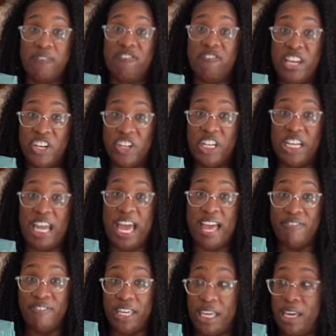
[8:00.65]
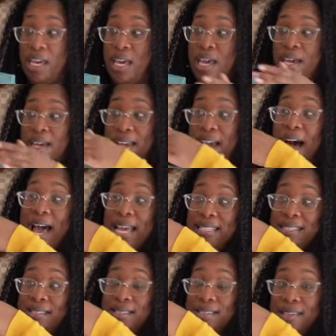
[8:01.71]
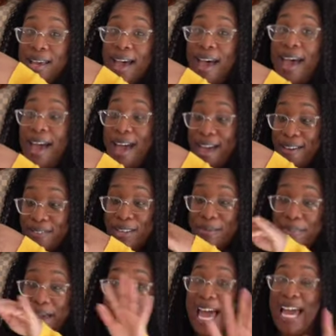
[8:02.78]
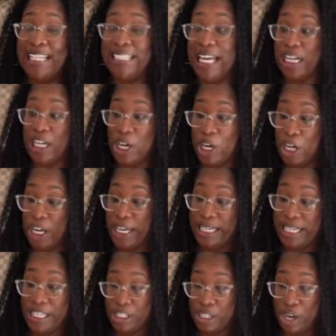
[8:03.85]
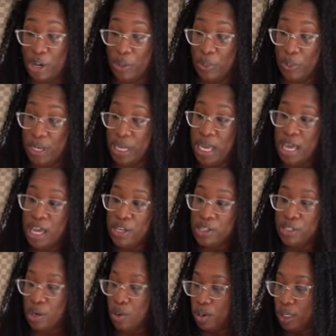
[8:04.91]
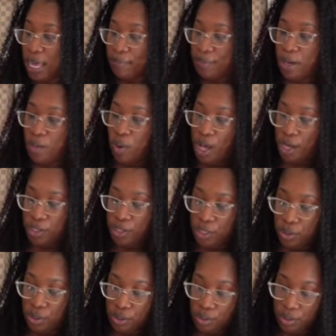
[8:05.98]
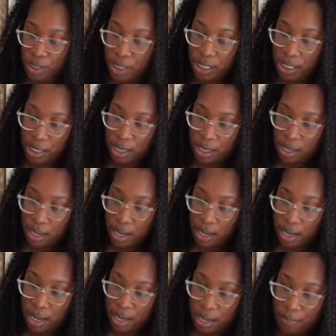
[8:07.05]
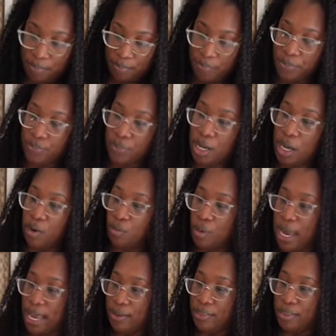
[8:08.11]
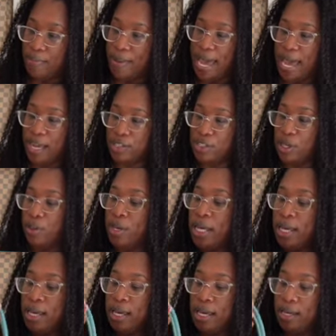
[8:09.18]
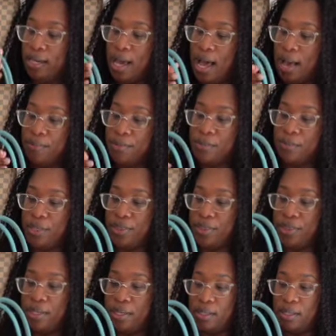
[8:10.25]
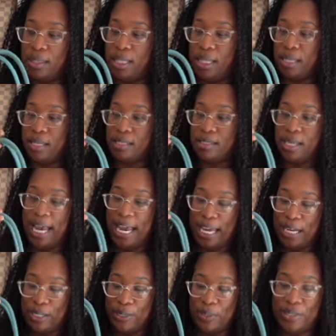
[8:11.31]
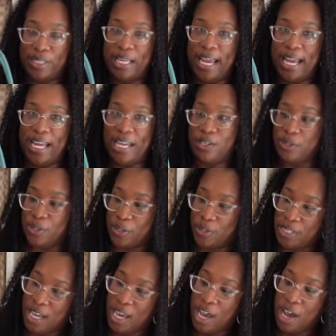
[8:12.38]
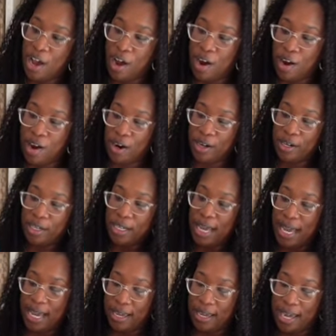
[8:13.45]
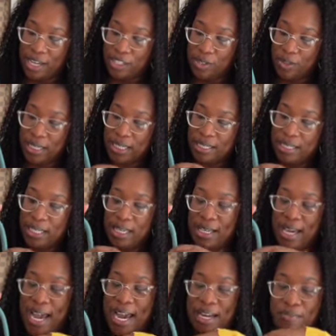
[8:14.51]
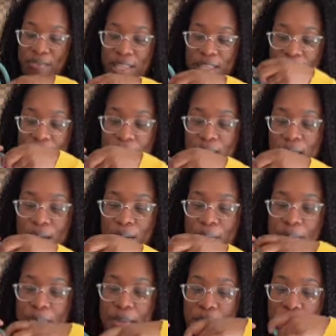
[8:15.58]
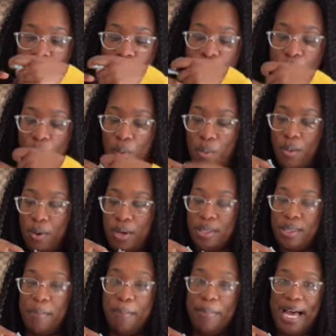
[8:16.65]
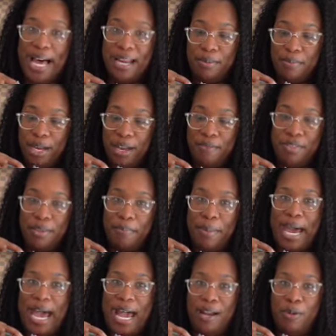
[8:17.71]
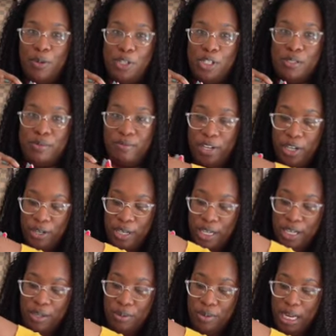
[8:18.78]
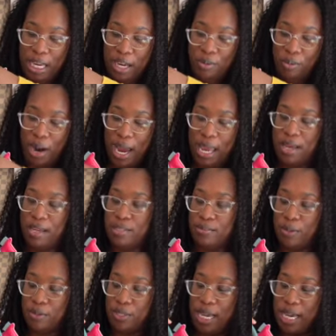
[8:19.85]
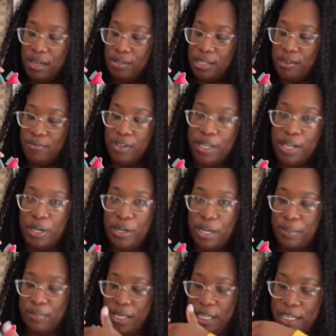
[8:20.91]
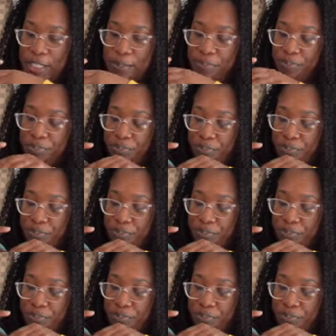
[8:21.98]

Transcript: very heavy, guys. This is a heavy bag, like, on its own. So let me walk you around the bag. So it comes with these handles. The handles are, as you can see, kind of in the middle toward the bottom of the bag, which is very unique, right? Because most handles, I feel like, are up here.